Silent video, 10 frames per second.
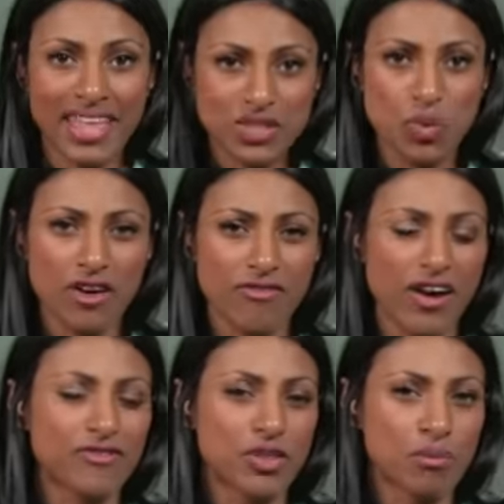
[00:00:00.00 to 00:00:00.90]
And that's worked
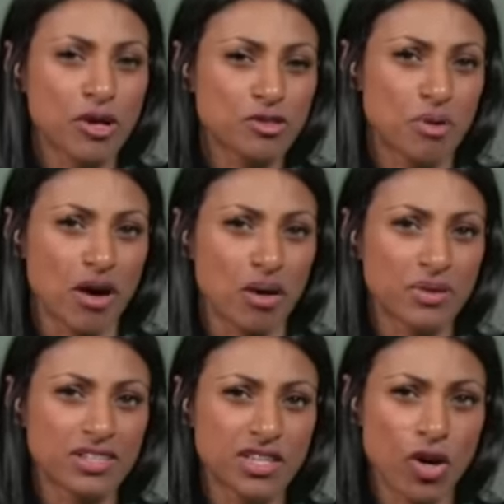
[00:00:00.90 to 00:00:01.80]
fine for the most part
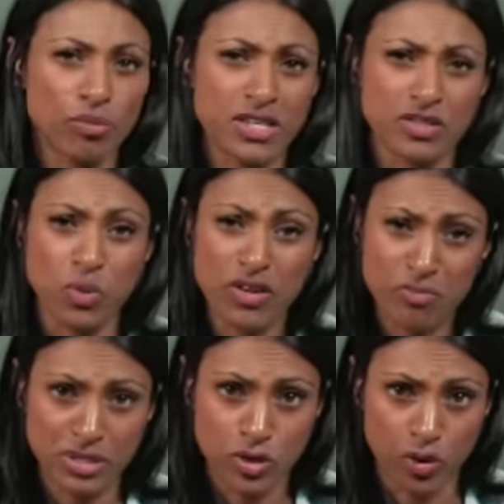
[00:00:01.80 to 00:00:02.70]
because the objects
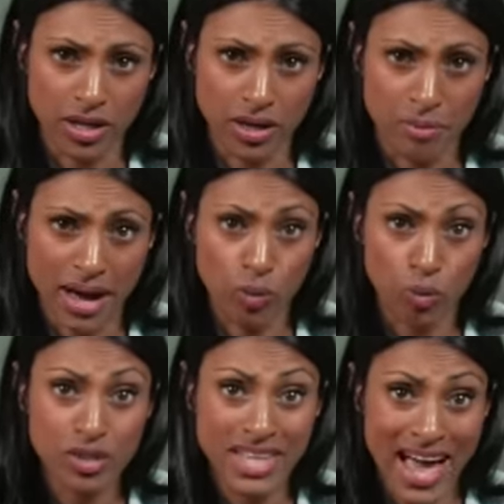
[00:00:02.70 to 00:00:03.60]
we've been talking about
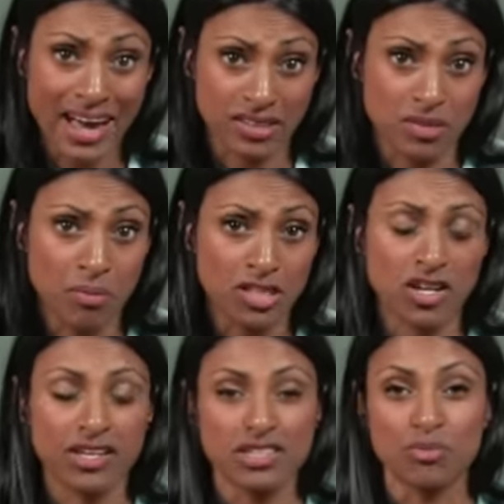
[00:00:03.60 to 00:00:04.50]
would act
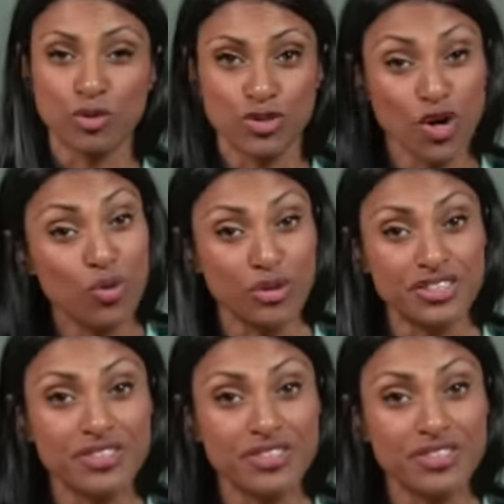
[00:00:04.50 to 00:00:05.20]
much like a small dot would.